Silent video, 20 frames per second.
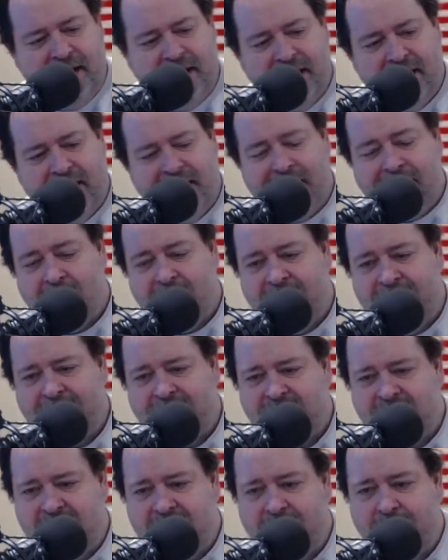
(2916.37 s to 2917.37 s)
I don't like
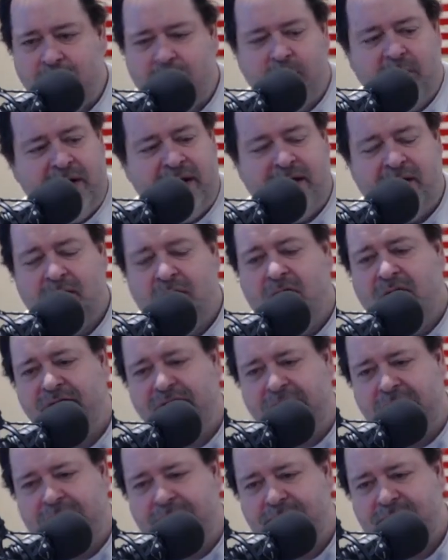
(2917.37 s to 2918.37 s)
chugging. We're getting coffee
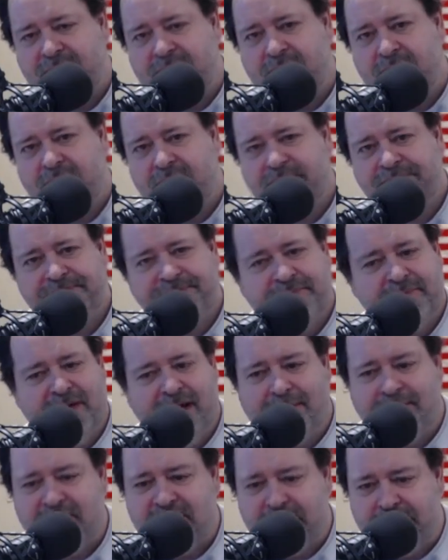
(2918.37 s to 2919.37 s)
cups too.
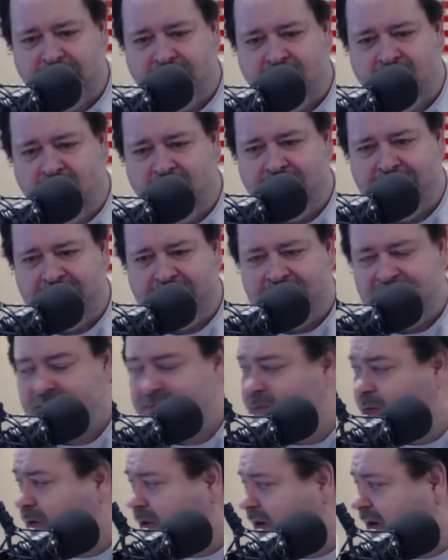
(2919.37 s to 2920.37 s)
I'm just spilling all the beans this
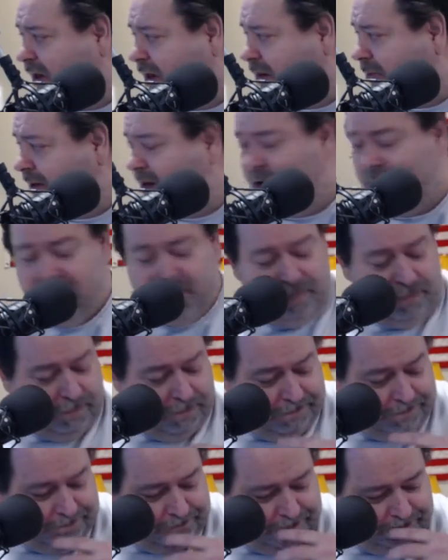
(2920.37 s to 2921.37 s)
morning. I got to be careful.
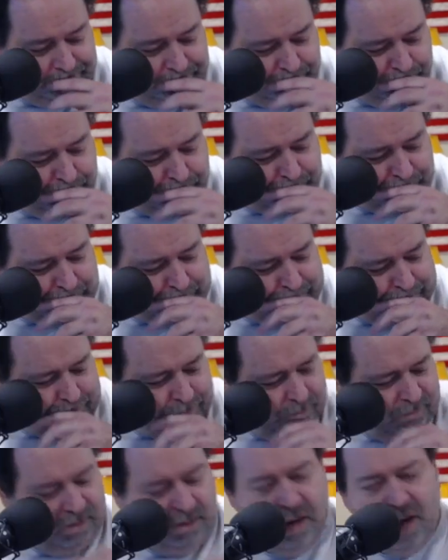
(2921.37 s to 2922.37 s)

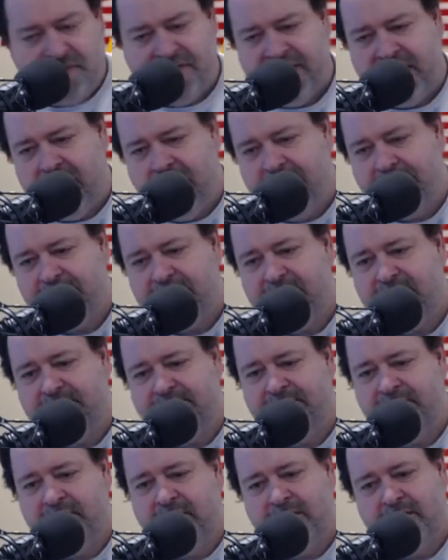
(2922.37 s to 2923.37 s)
Coffee cups,
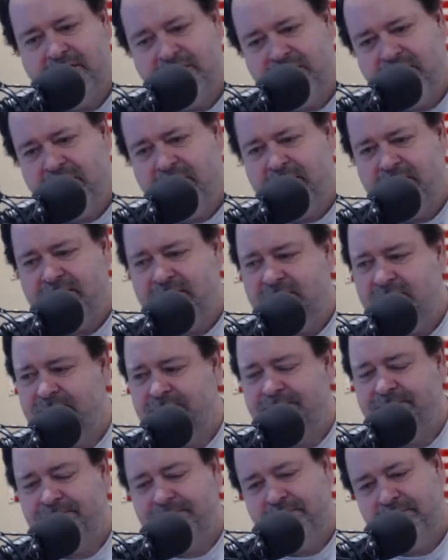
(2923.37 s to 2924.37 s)
shirts,
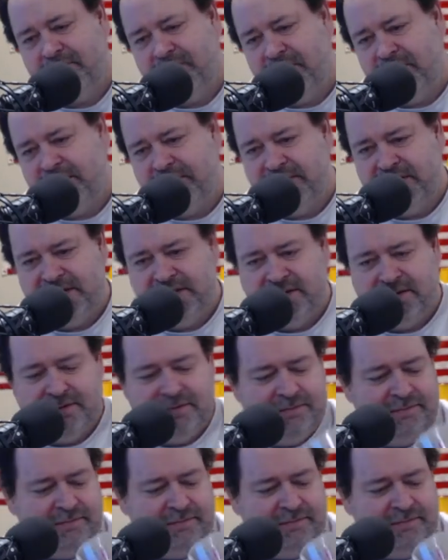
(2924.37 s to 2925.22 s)
koozies.